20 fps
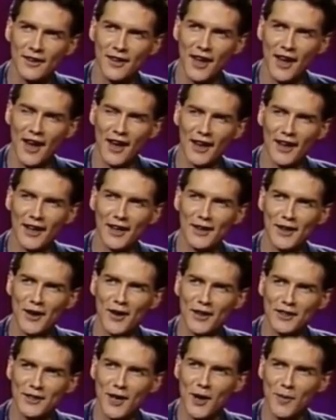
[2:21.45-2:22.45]
The hell are you
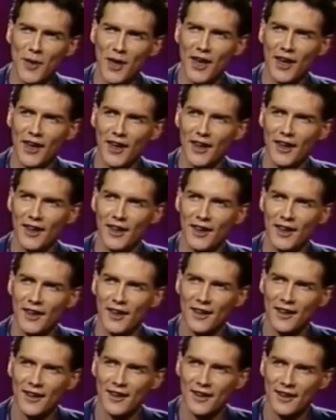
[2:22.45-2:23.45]
doing to me?
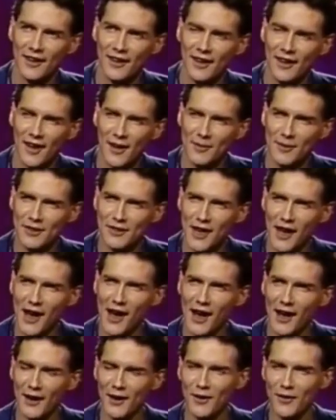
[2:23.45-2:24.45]
I'm a
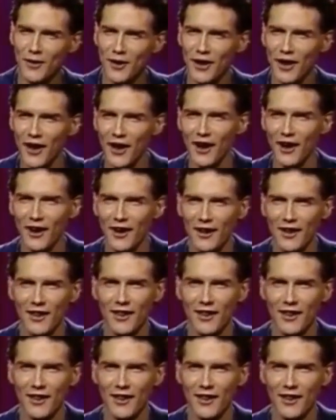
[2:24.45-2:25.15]
dog over here.